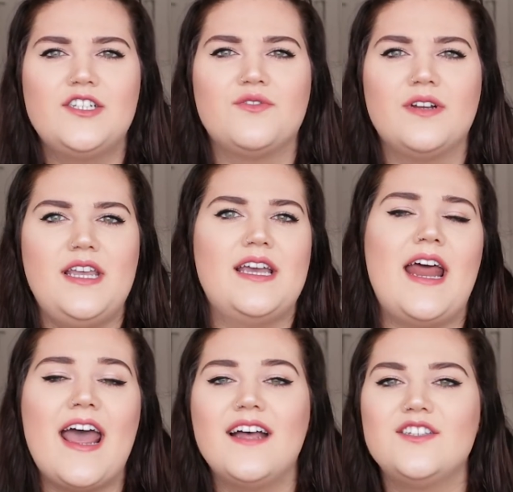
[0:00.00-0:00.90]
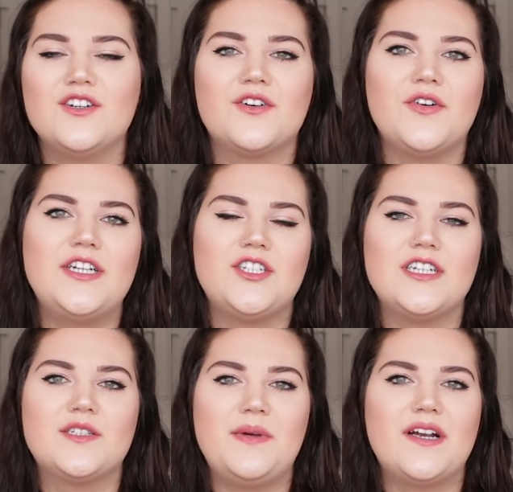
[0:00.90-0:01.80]
to really enhance your Croatian
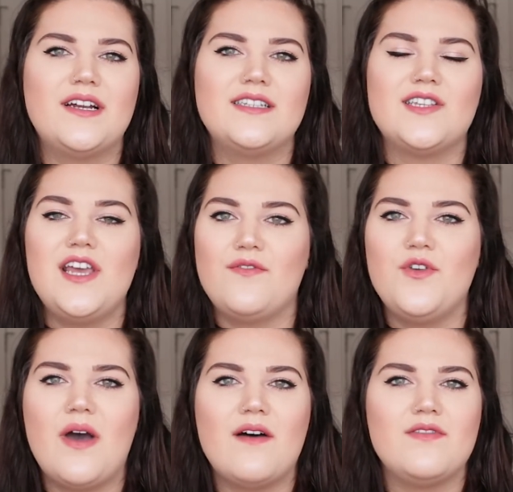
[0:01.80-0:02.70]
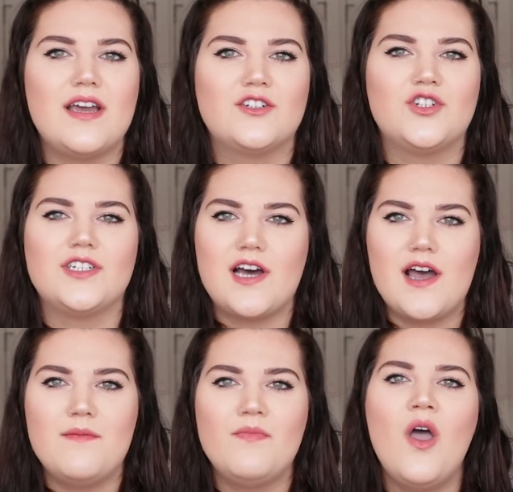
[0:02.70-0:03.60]
experience if you have the extra
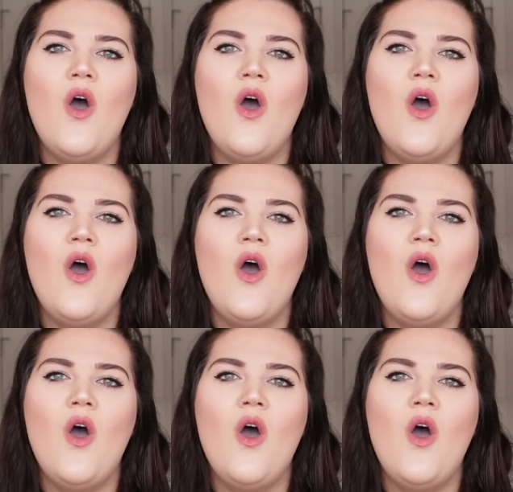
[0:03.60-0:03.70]
time,